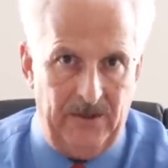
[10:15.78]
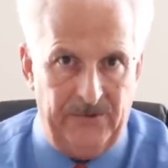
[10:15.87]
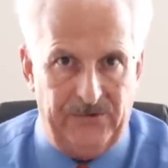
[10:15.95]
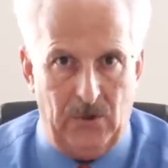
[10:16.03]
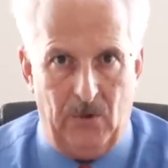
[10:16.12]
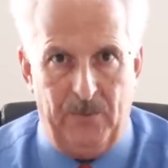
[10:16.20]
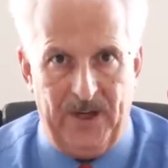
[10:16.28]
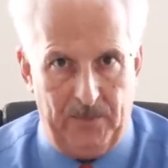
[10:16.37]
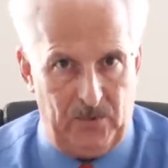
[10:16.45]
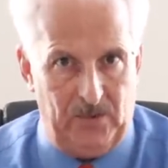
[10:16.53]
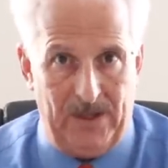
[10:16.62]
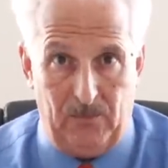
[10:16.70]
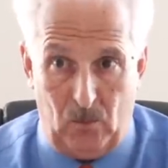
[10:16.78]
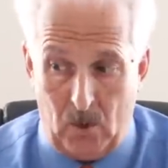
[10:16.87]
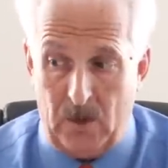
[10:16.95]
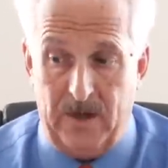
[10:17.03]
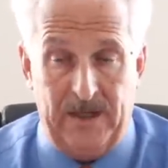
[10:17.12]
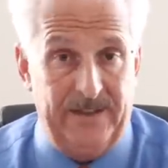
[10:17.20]
So people at
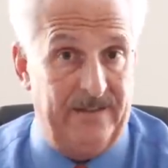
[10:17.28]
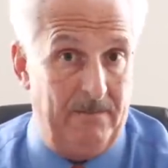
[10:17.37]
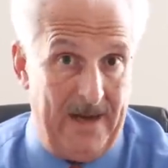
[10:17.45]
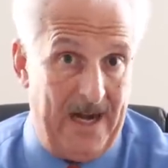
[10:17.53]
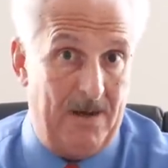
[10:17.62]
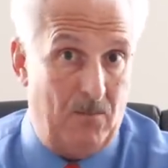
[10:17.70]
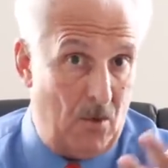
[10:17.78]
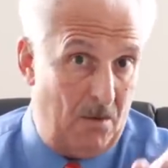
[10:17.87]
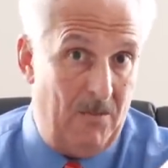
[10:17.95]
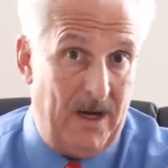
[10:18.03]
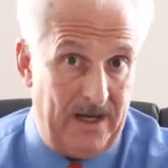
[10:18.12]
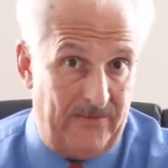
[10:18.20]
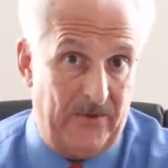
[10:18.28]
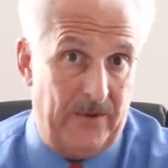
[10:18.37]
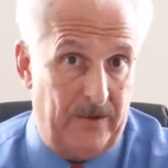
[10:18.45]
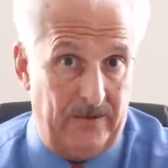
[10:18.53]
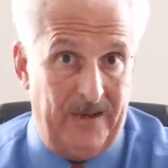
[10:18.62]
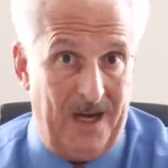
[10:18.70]
work demand more money for
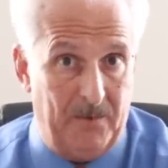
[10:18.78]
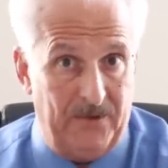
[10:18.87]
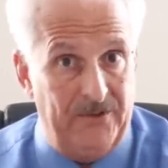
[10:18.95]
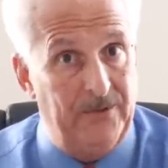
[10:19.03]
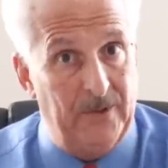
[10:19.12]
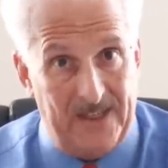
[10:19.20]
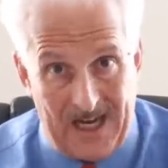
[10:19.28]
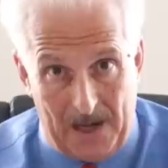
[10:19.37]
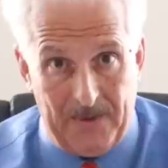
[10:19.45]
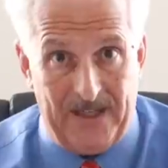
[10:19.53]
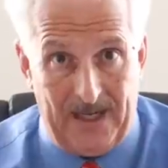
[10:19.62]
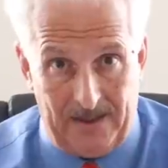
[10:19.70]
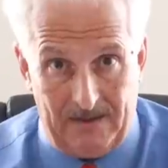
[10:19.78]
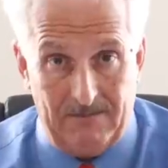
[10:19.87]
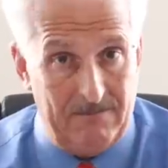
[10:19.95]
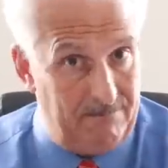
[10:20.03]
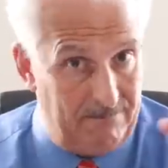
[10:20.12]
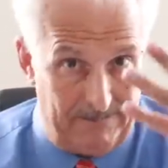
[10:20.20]
their labor to accommodate
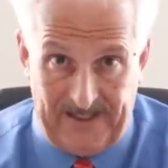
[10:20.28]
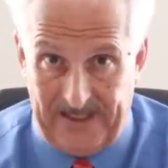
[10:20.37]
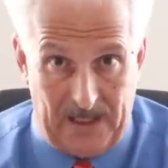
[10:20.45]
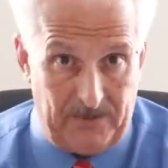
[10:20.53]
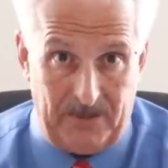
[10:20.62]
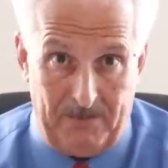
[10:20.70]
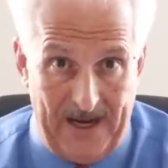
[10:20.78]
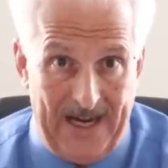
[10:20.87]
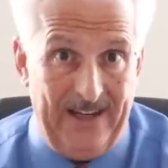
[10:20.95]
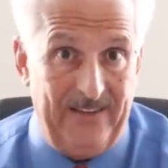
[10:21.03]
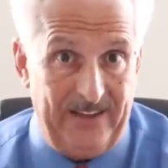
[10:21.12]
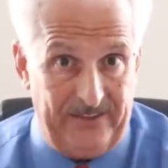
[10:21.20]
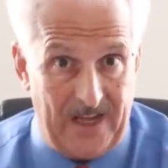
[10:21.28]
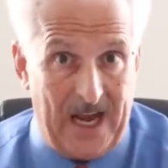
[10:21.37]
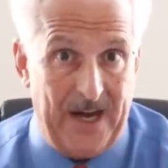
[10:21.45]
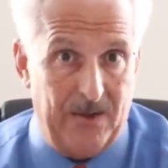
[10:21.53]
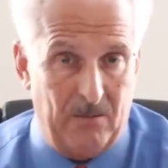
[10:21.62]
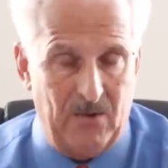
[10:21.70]
being able to pay these
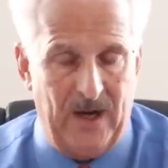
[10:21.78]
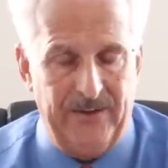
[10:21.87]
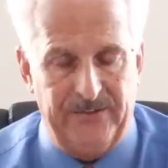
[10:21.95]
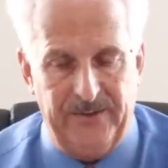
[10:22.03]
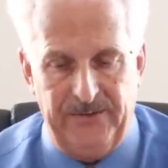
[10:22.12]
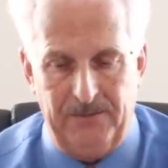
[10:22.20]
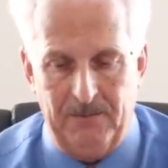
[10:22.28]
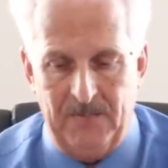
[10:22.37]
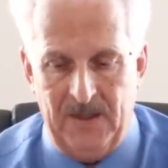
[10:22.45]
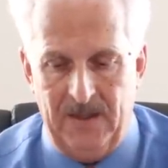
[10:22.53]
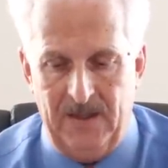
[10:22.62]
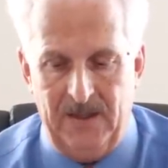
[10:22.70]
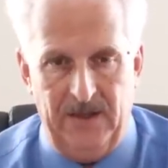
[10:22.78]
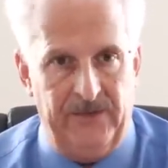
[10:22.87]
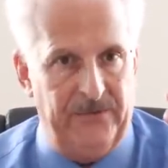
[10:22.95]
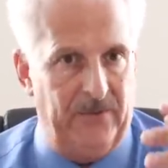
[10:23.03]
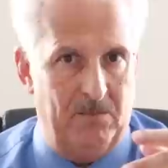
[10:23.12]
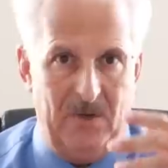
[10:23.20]
higher prices.
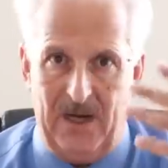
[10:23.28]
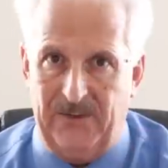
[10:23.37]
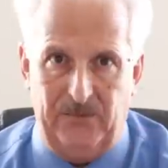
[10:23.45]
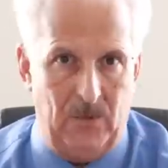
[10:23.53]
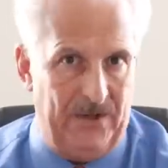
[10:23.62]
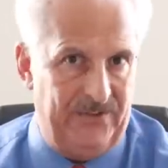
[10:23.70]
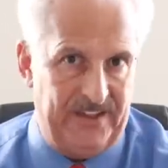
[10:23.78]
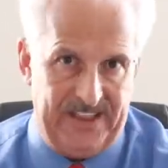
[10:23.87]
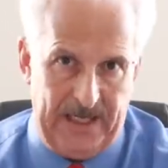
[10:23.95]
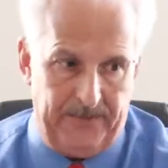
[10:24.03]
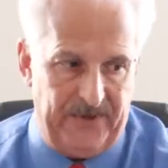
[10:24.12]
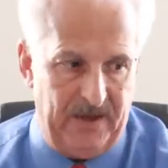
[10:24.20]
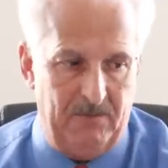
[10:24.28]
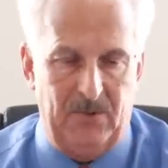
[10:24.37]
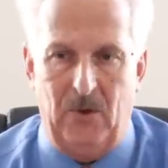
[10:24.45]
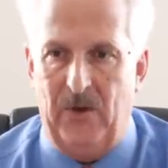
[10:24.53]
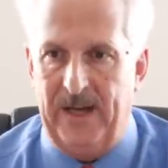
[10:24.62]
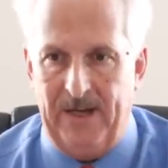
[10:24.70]
So the boss wants to keep the
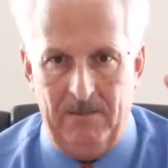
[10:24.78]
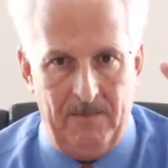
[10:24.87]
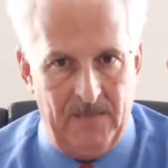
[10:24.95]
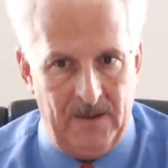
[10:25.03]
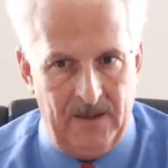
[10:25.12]
employee,